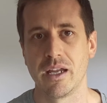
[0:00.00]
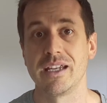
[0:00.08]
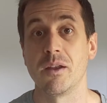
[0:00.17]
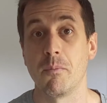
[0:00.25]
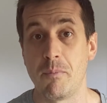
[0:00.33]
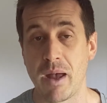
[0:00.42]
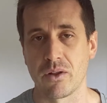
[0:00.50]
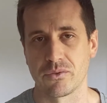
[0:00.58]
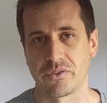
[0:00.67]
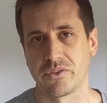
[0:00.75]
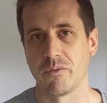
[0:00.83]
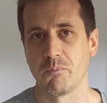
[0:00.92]
You
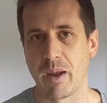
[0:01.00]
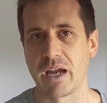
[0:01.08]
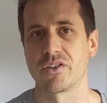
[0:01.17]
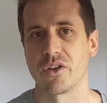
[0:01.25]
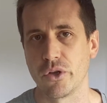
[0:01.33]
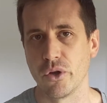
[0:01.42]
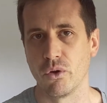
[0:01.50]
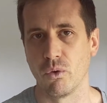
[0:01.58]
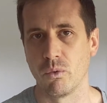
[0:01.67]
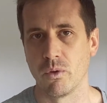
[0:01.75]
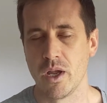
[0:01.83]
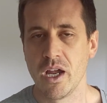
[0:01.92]
bounce back to Google.